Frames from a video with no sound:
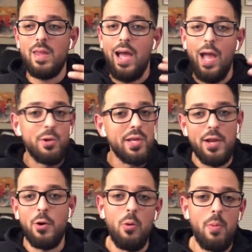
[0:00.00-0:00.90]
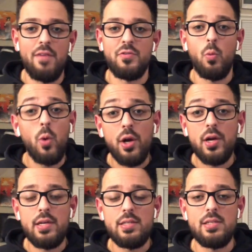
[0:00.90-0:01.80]
I would get home after
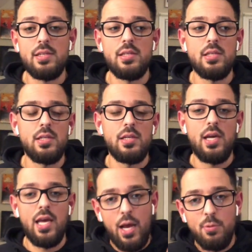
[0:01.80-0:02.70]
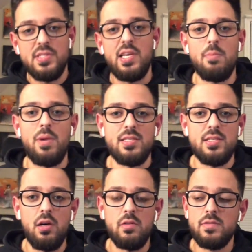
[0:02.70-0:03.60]
work and I would say to
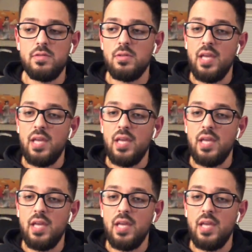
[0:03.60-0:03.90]
myself,